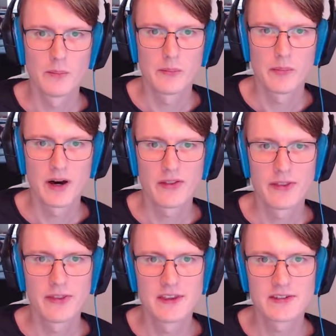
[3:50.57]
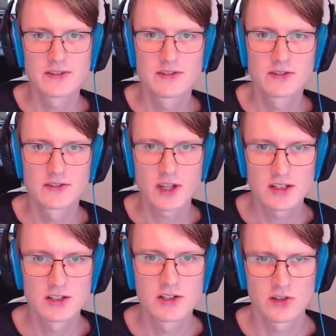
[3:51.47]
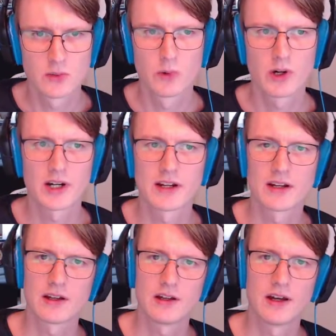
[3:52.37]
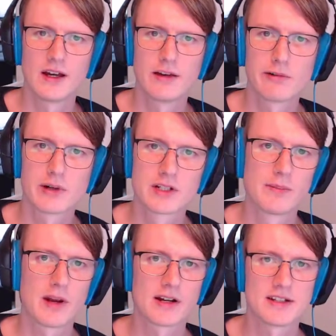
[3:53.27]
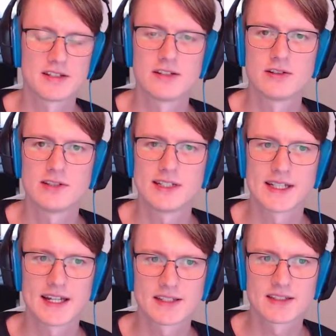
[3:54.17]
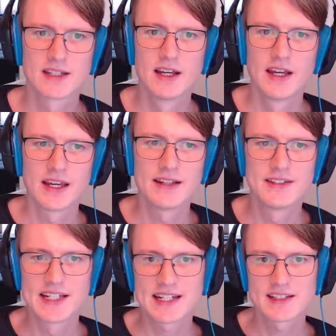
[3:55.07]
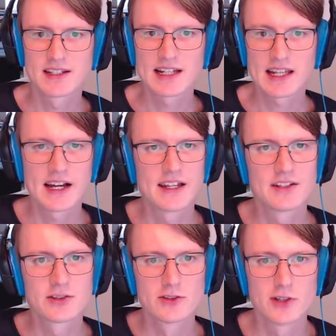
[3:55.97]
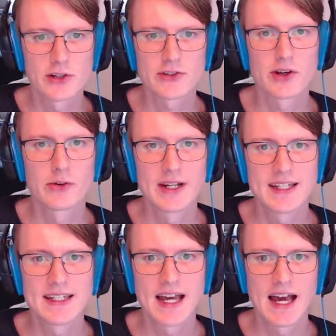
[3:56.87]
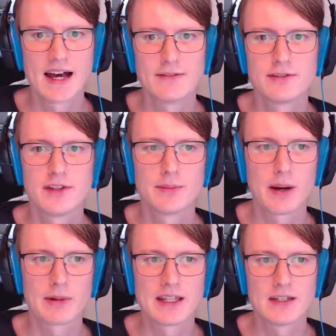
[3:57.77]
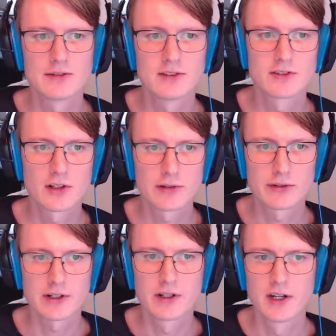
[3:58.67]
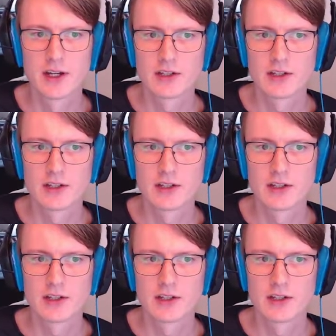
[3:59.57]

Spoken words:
But this doesn't just work if we want to plug this into TLS. In TLS, the client does not already have the public key of the server.